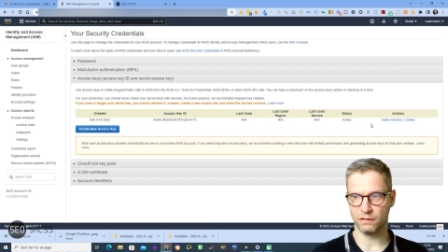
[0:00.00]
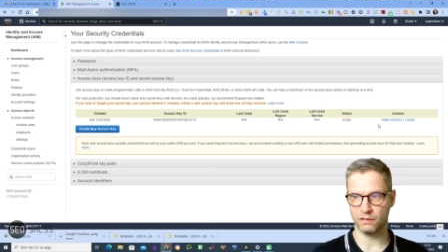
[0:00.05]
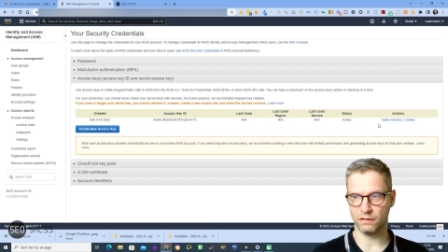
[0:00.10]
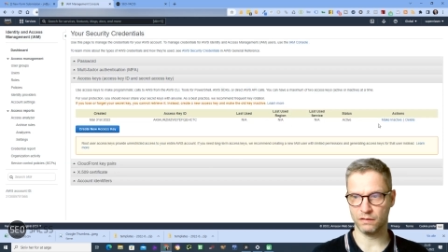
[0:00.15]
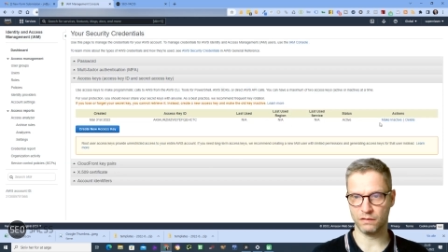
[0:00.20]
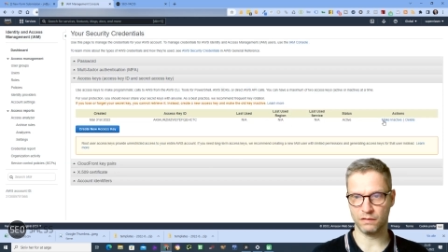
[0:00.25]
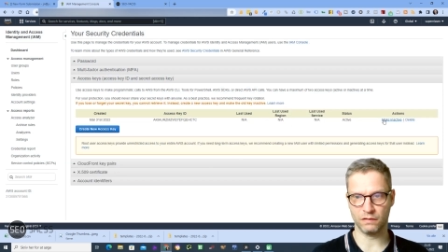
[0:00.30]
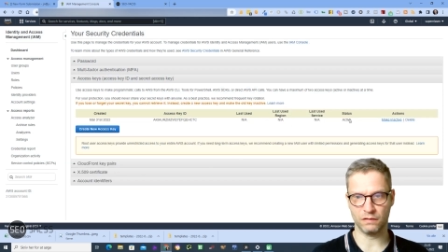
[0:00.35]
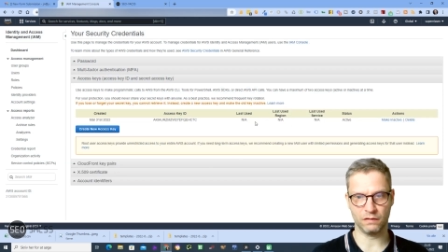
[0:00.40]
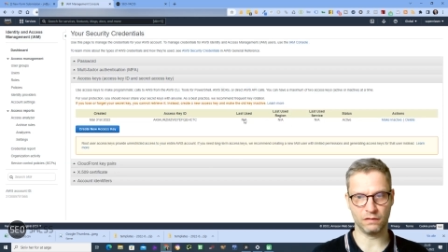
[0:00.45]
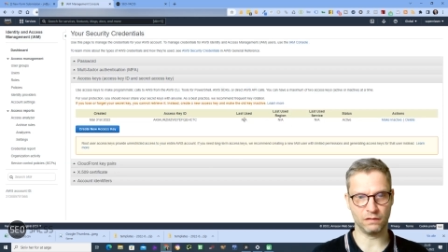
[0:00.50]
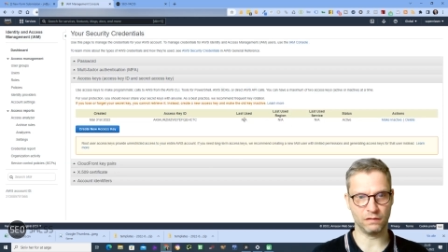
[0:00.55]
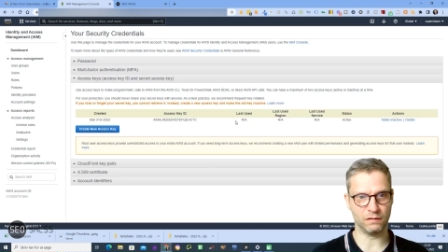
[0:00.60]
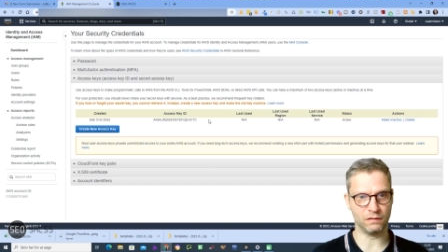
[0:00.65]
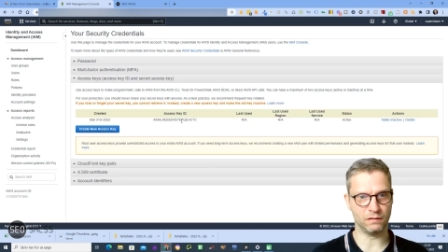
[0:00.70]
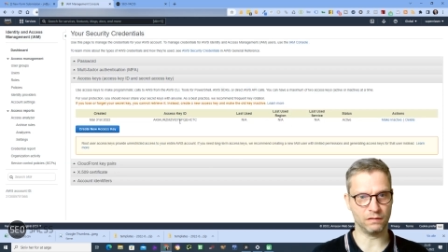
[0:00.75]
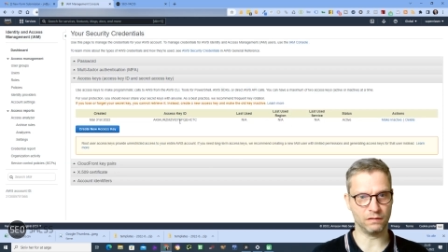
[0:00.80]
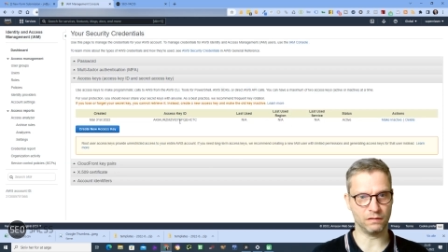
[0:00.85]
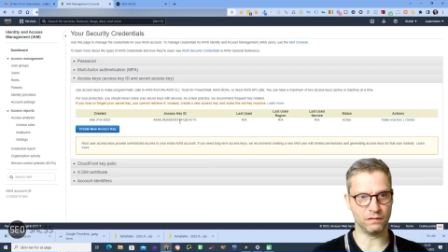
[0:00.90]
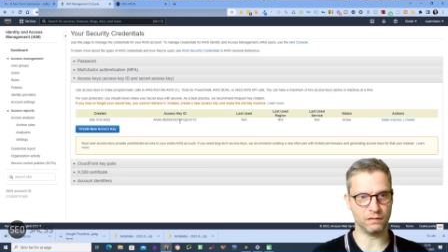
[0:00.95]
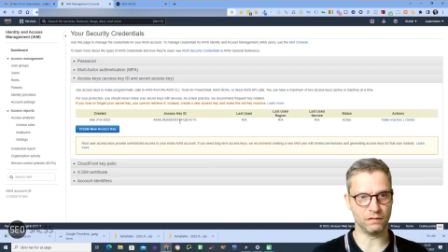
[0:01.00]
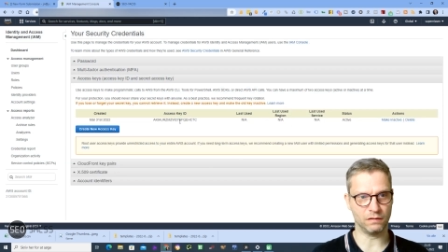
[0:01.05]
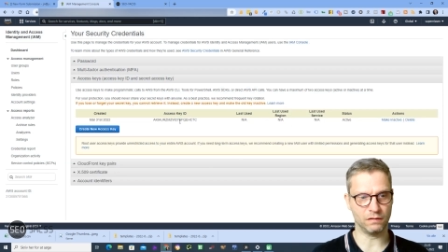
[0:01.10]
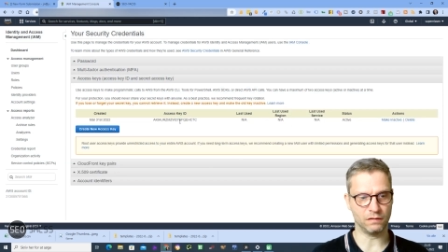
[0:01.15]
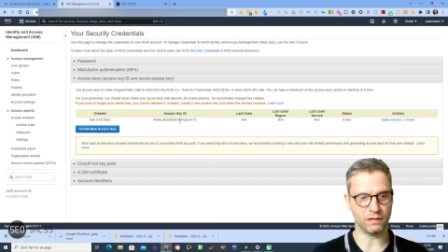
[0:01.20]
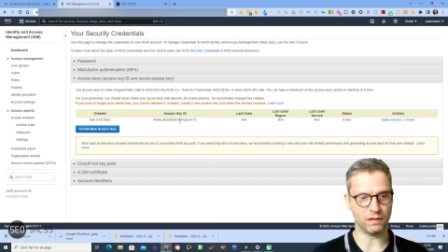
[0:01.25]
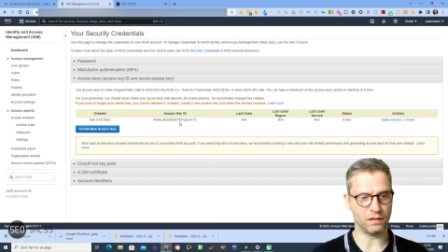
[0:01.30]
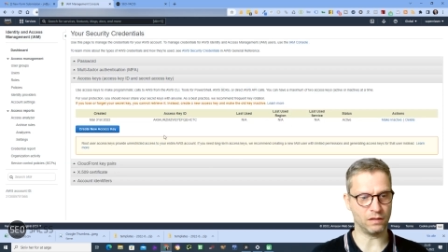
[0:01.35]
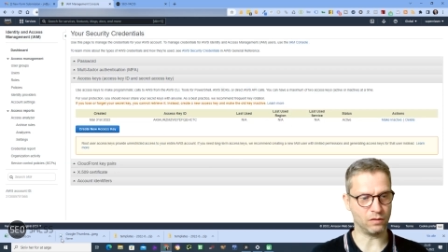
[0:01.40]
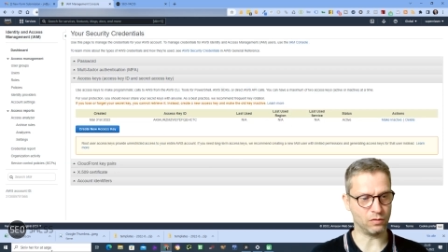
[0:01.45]
Uh,
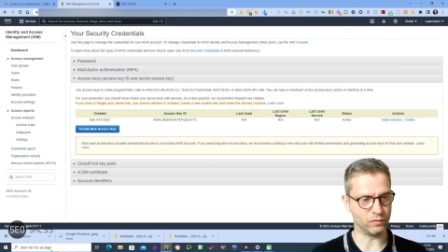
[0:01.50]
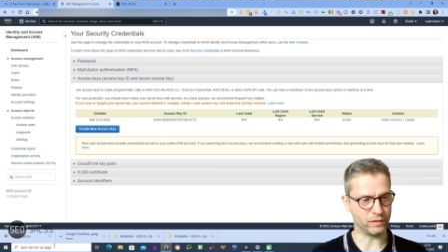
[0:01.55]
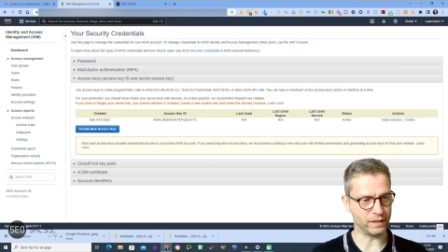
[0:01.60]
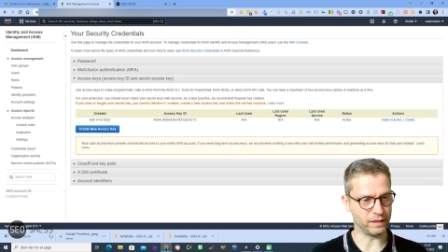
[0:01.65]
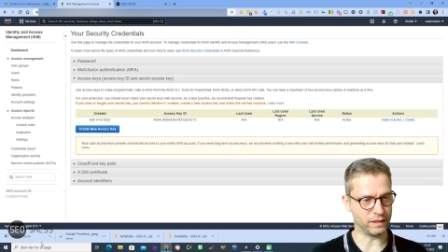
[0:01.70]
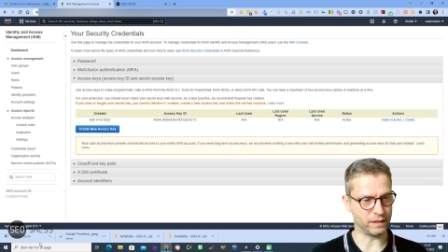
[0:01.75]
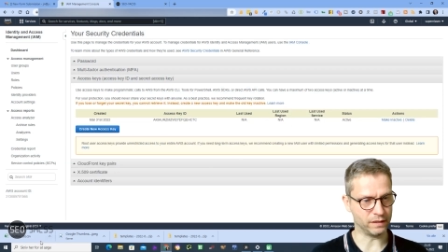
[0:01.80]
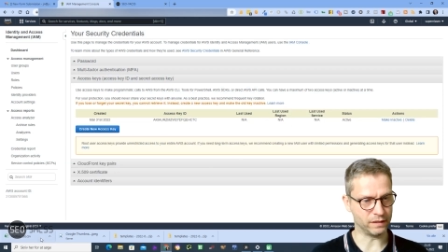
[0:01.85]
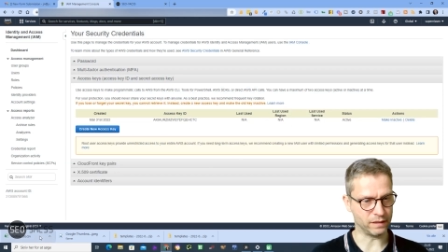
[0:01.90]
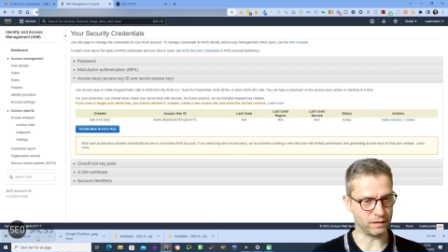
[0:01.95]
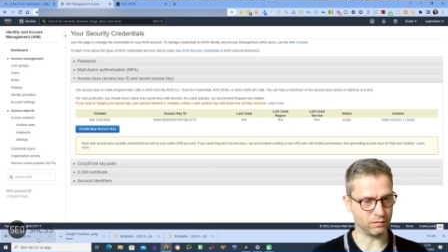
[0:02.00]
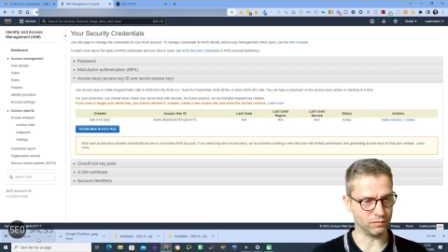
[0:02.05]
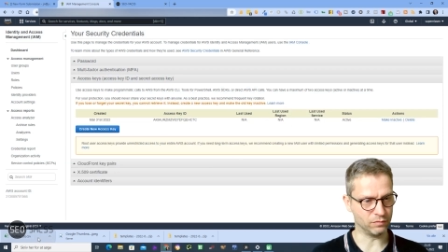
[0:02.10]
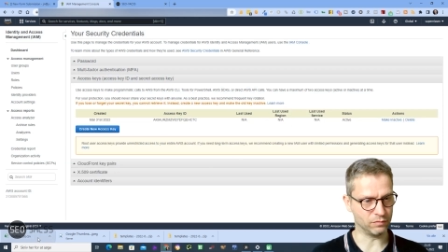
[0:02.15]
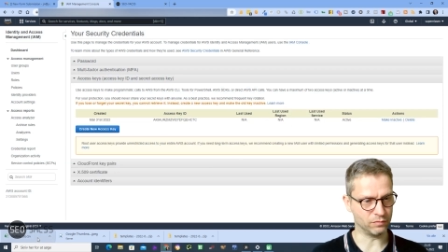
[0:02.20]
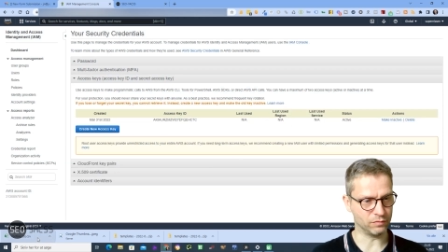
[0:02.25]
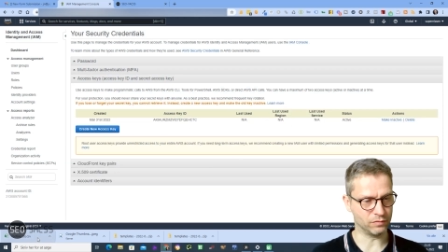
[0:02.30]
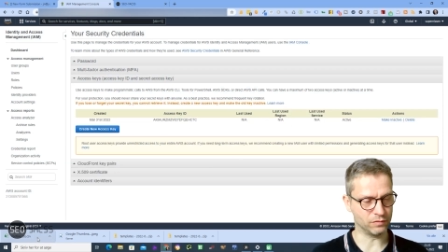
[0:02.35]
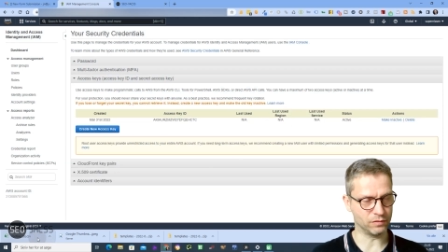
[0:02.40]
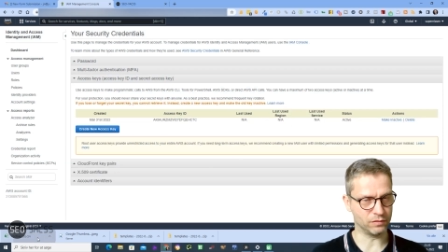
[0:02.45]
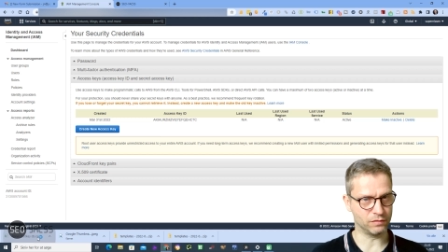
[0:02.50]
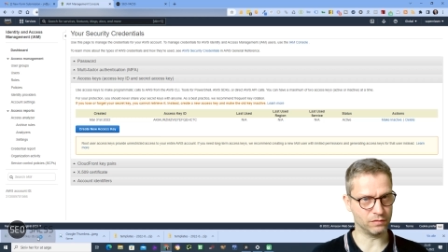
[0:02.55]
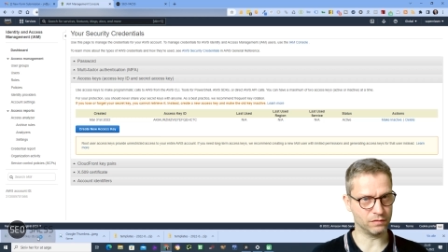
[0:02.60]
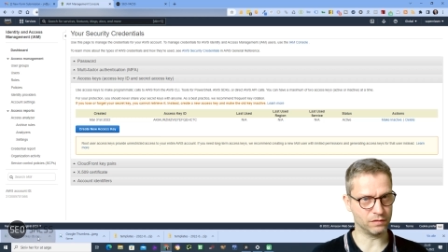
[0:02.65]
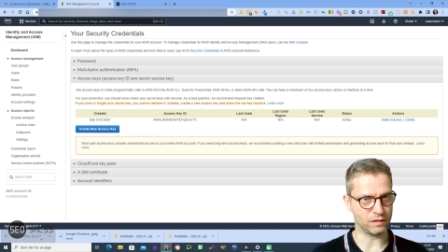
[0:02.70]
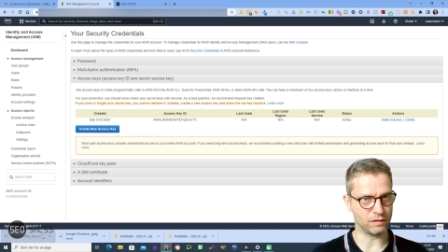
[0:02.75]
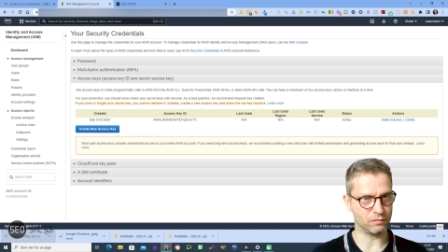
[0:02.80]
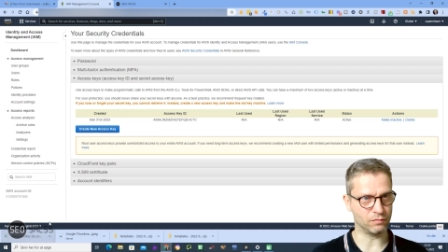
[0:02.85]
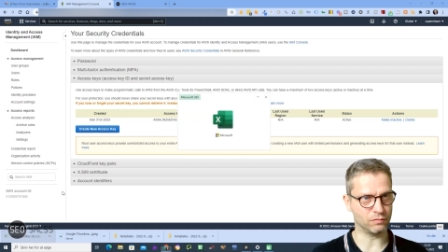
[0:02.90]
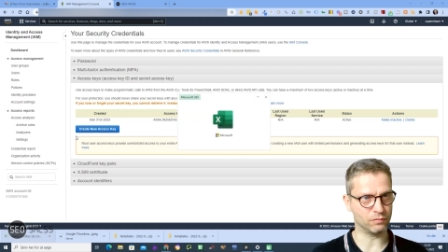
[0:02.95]
oh okay I downloaded
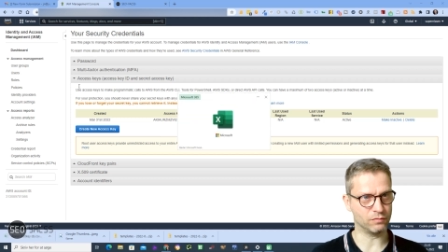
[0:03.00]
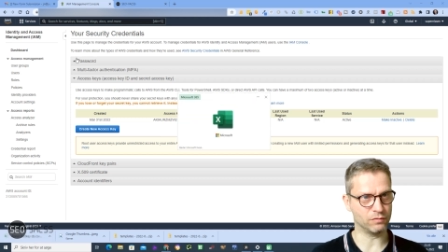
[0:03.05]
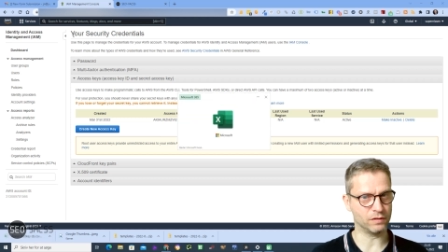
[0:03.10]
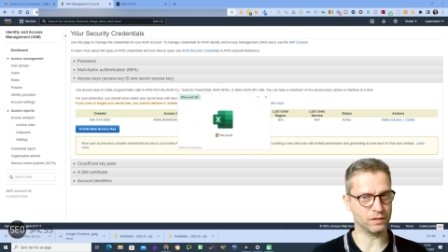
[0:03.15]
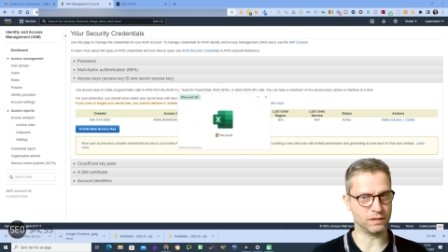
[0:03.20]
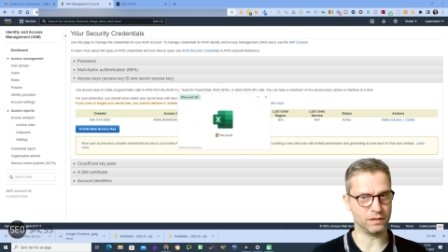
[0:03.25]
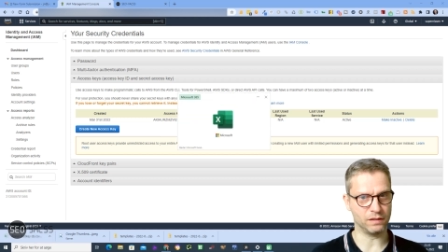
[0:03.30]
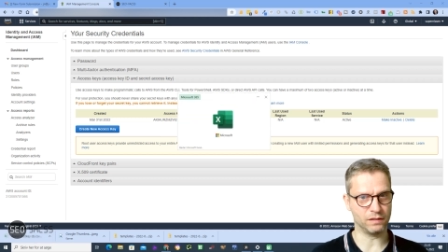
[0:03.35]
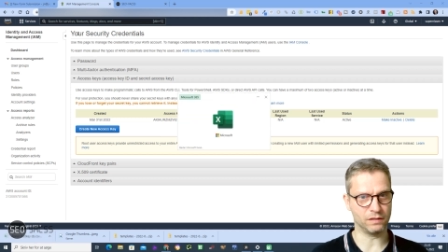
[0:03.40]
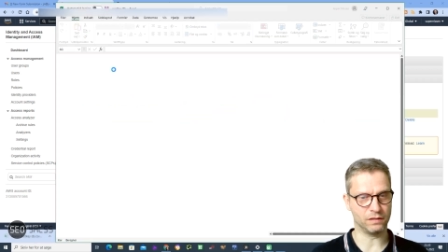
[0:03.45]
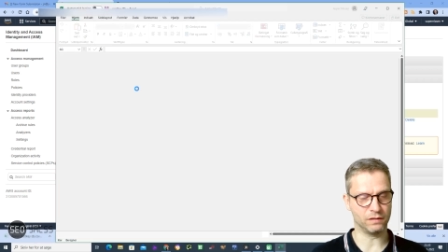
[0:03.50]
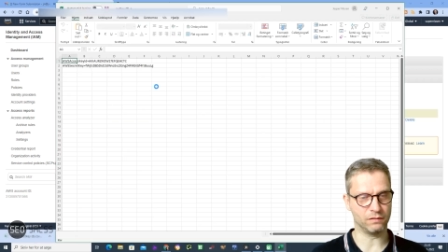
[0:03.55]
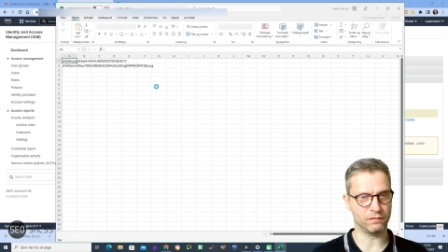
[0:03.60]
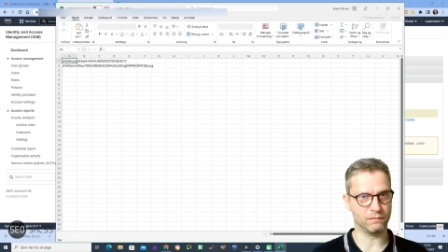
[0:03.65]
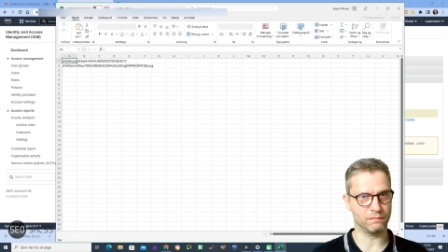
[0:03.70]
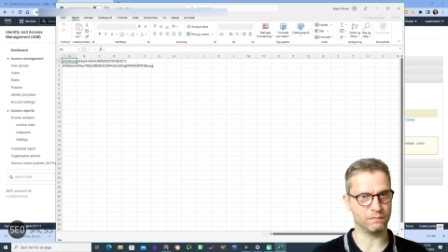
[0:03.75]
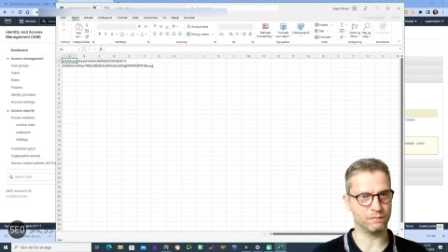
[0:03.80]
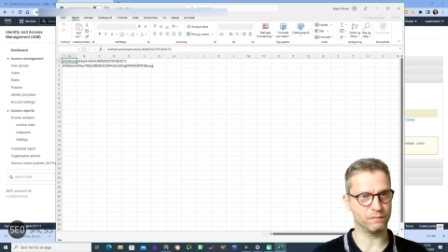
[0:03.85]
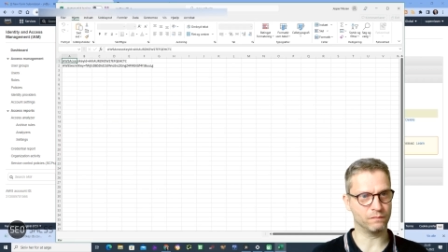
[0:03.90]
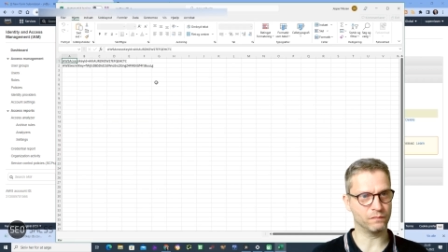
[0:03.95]
downloaded the keys here